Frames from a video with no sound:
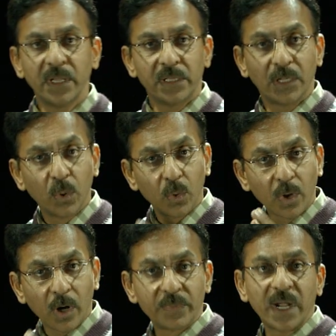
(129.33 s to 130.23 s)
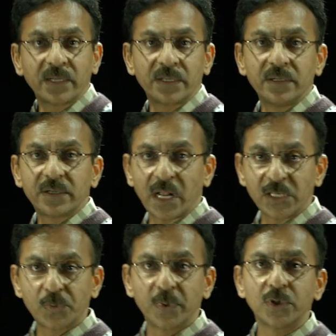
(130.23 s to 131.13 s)
the load of that
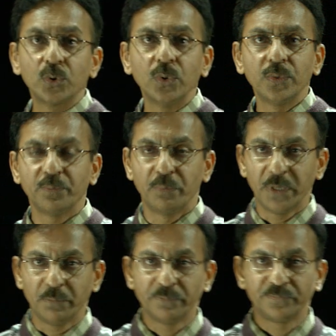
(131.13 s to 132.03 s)
transfer to beam,